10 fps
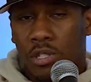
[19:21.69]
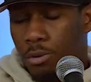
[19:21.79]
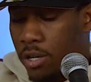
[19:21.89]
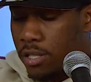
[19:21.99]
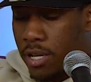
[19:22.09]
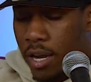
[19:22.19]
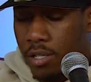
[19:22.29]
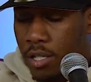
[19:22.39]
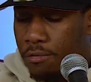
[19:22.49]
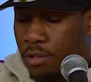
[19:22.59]
what his status
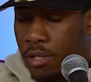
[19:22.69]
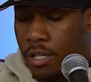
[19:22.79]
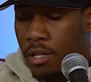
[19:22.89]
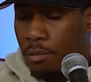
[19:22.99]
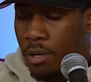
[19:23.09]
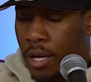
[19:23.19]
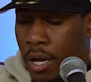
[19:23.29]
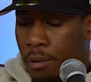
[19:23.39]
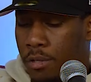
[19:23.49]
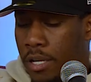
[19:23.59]
is for the next couple
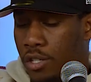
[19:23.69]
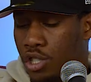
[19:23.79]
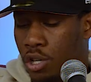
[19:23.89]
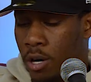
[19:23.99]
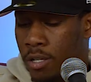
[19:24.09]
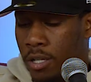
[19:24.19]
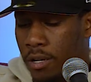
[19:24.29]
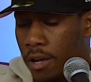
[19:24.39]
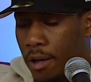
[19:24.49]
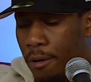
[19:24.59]
games against Charlotte.
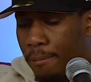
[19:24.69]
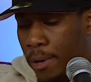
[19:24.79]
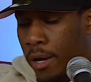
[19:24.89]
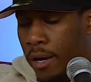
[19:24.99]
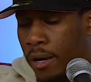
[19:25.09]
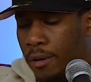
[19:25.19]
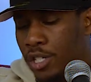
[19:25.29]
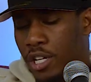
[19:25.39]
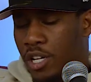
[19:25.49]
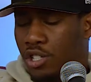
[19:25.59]
But
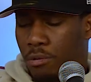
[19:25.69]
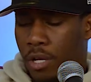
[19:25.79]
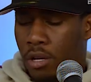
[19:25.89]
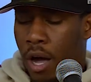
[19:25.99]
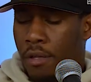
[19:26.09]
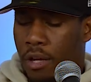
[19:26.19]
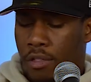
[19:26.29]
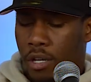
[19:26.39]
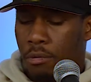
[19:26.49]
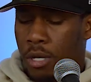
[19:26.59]
he should be good. I
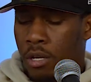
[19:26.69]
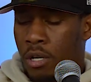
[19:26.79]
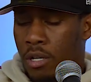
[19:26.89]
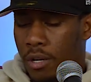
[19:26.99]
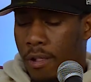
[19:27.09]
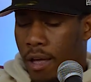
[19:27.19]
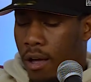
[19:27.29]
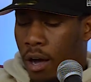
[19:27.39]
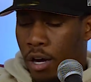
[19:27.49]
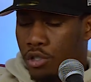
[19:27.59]
think he'll be good.
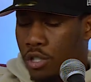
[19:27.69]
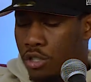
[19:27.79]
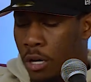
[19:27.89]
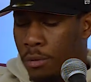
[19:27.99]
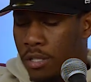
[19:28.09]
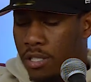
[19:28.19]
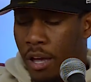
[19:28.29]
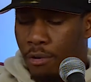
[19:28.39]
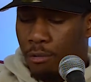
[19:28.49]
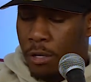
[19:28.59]
Andre Drummond,
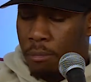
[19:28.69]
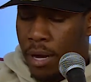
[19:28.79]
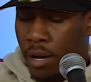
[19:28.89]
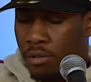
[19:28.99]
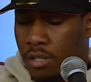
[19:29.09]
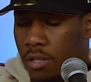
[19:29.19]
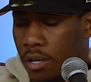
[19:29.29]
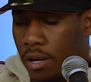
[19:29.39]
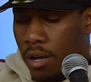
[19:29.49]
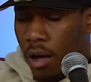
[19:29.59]
7 rebounds.
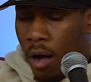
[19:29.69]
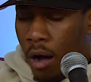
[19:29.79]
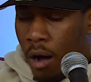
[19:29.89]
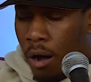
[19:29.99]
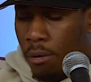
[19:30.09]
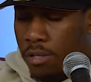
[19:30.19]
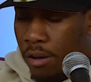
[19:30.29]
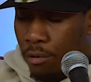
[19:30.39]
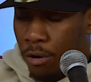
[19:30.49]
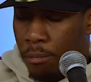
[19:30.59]

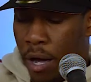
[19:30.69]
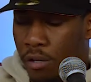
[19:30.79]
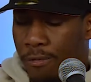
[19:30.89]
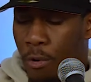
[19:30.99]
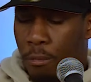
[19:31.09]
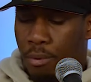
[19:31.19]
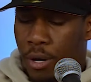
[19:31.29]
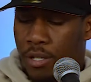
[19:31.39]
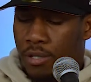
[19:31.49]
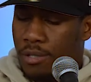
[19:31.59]
7 rebounds, 4
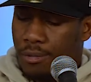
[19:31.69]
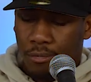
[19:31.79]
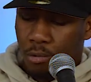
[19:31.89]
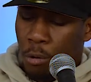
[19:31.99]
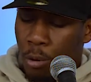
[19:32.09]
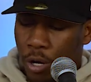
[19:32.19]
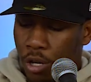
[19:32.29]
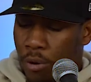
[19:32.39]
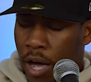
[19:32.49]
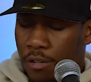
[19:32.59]
points. What more can
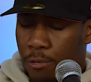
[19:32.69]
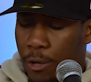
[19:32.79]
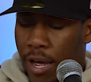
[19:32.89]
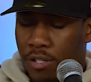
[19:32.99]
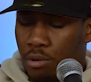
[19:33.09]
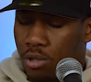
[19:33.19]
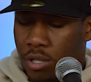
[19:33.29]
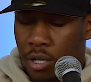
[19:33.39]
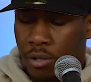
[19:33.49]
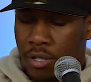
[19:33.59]
you ask for? Had 2
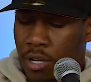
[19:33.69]
steals.